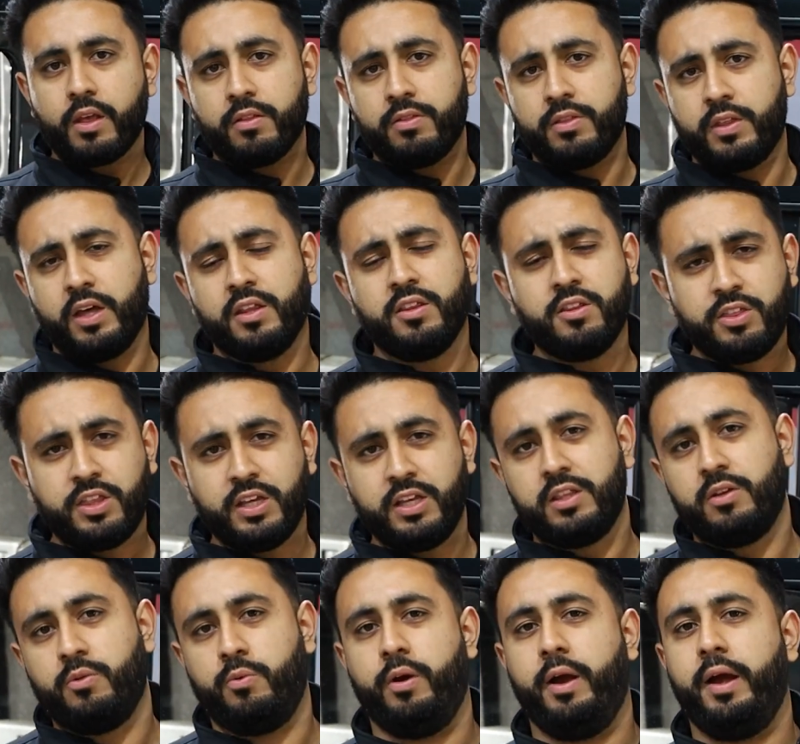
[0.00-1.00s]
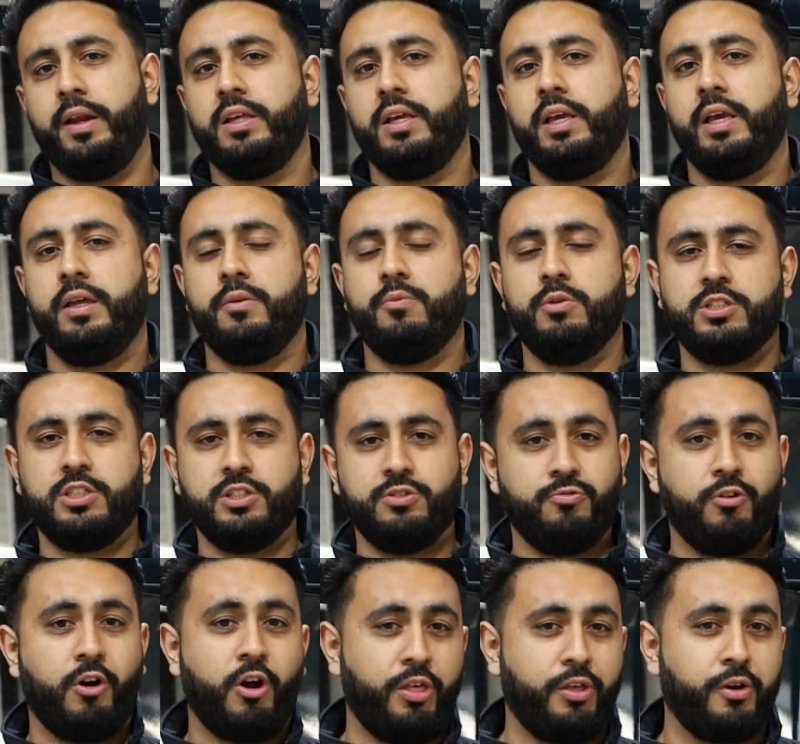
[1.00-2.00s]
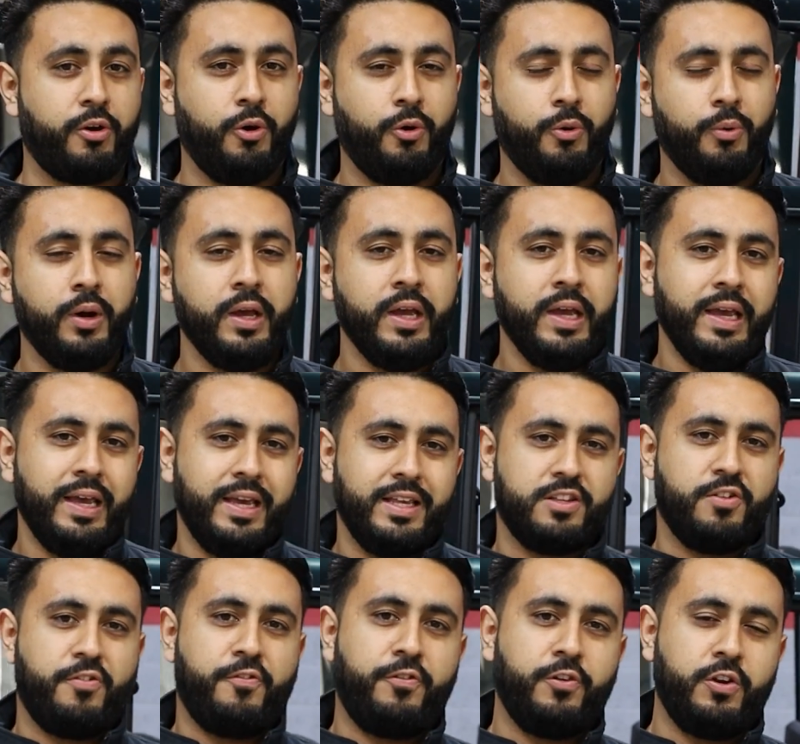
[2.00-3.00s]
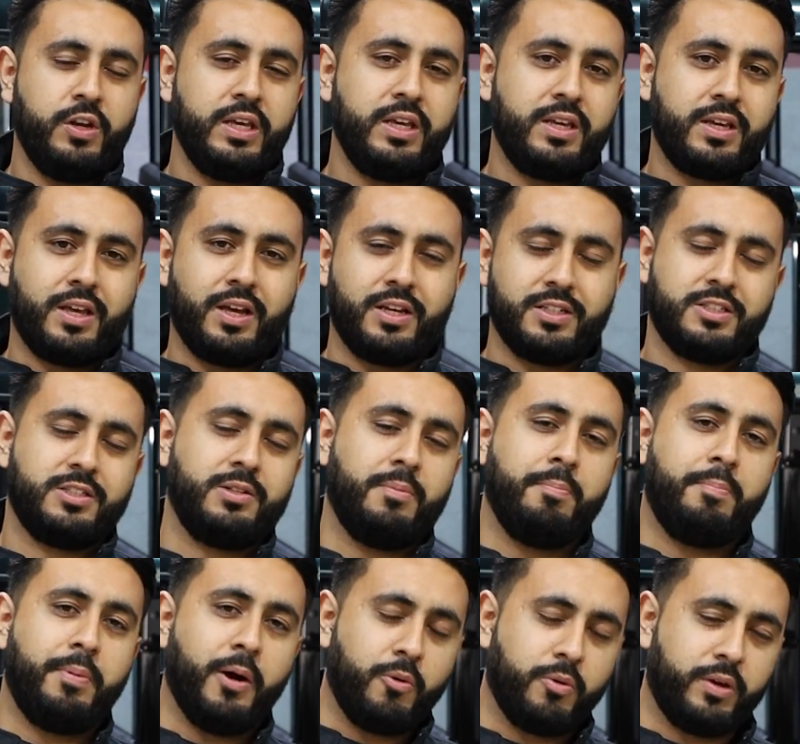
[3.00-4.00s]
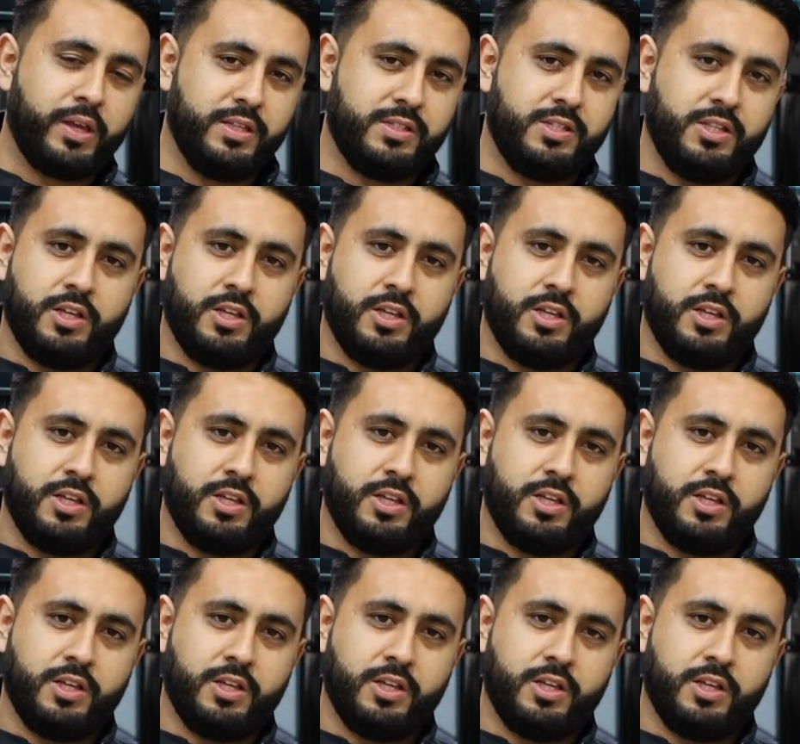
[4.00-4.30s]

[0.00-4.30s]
The other thing that we're adding in, which is rather cool, is a fully custom bulkhead.